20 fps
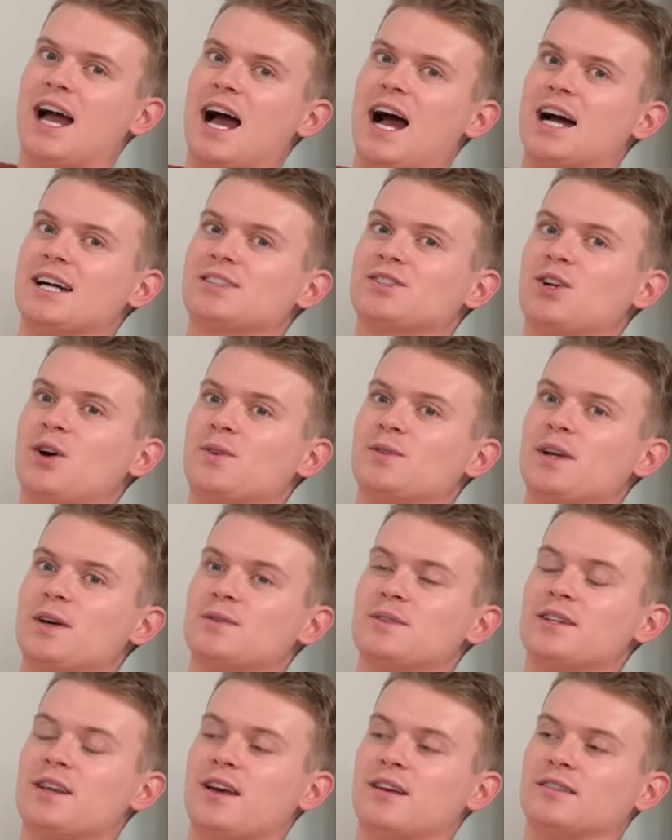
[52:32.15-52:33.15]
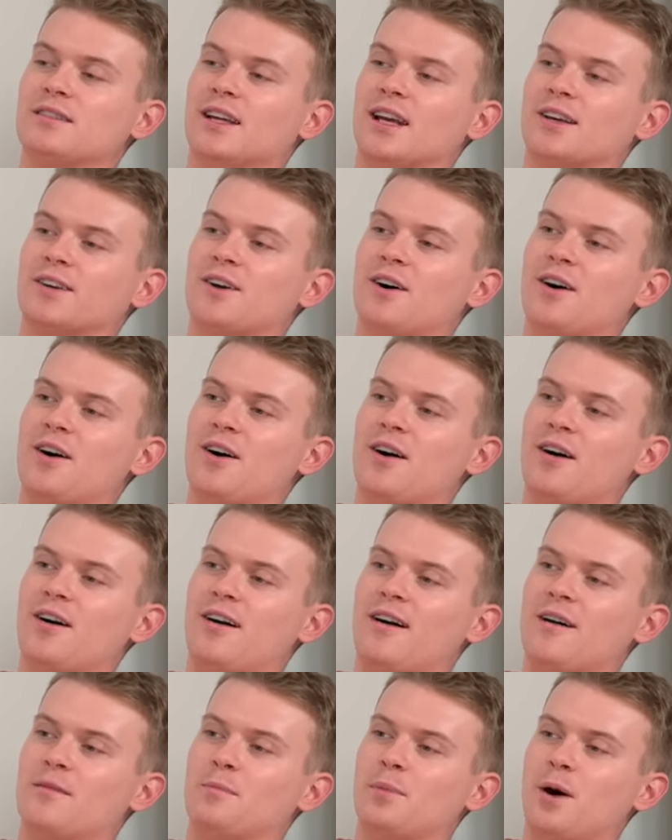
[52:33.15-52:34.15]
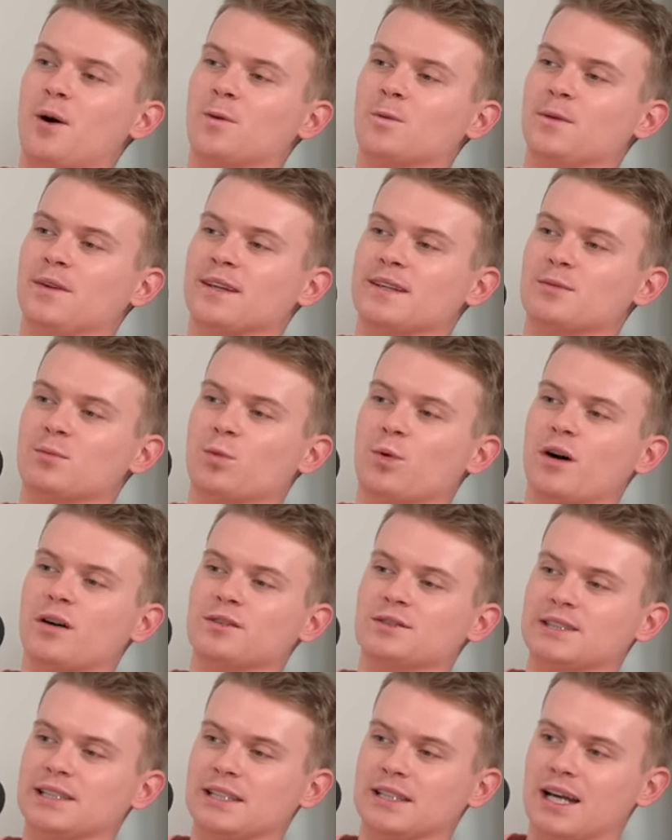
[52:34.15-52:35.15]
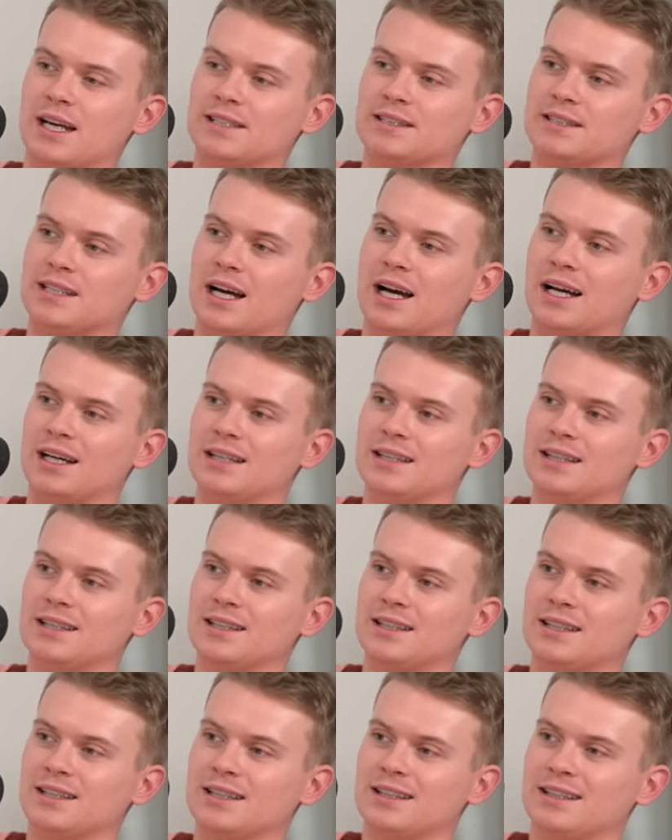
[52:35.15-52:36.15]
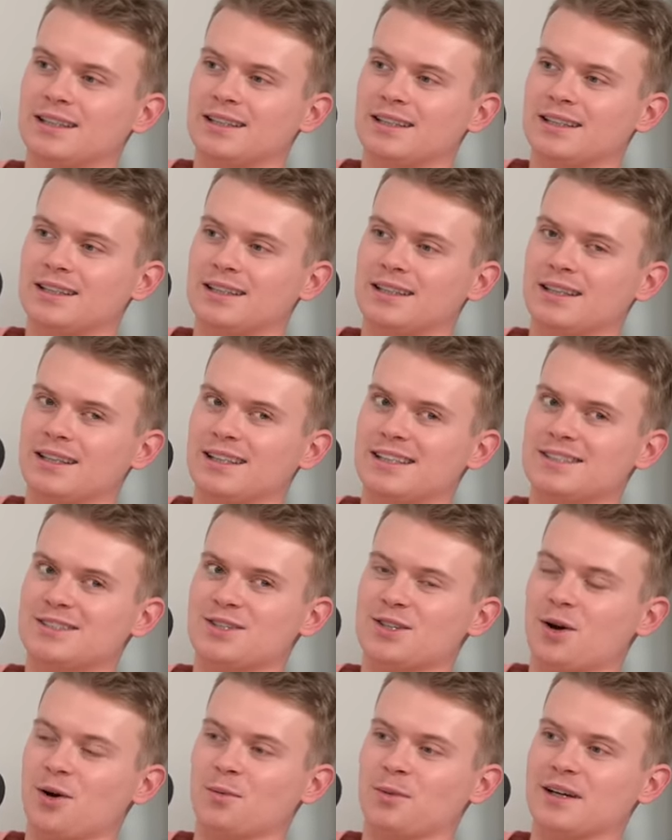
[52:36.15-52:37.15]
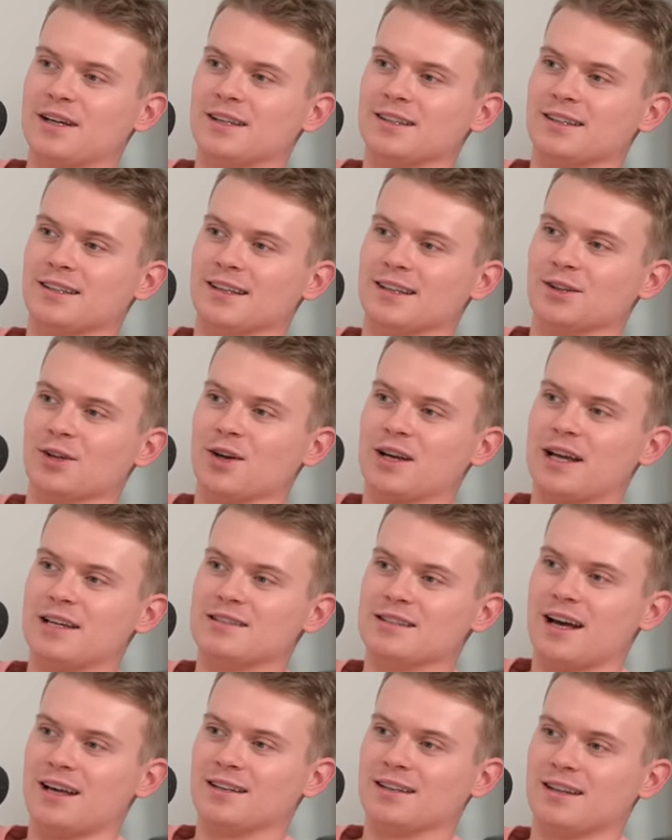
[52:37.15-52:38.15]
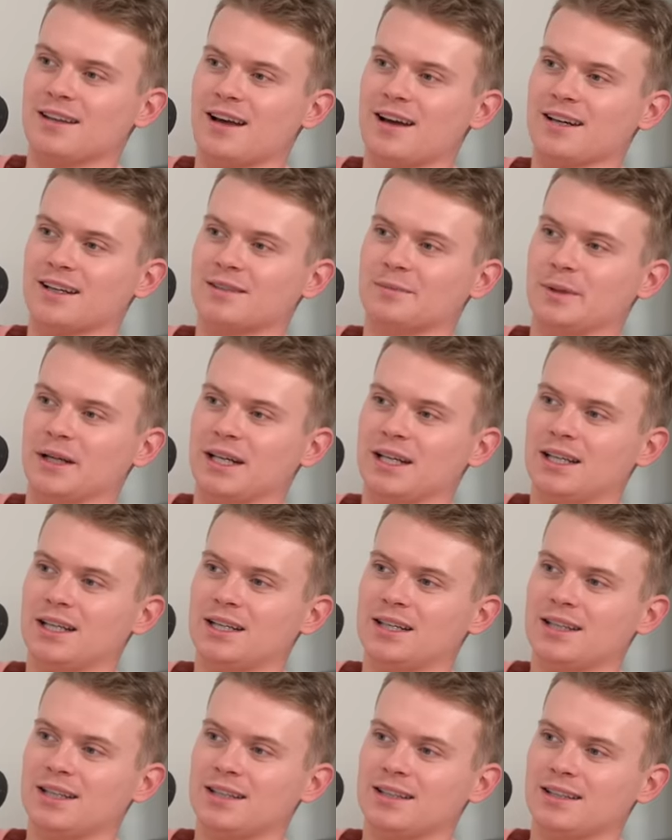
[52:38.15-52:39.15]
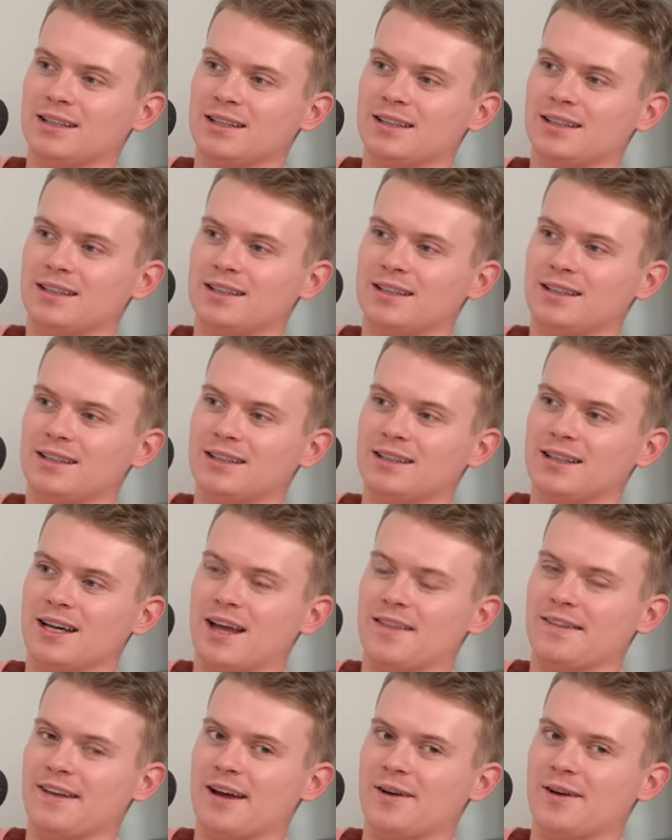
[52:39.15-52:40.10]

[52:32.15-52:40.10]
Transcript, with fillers: I'd go downstairs and I go, oh, I pulled this worldie last night. It's so weird. They look exactly like me, and they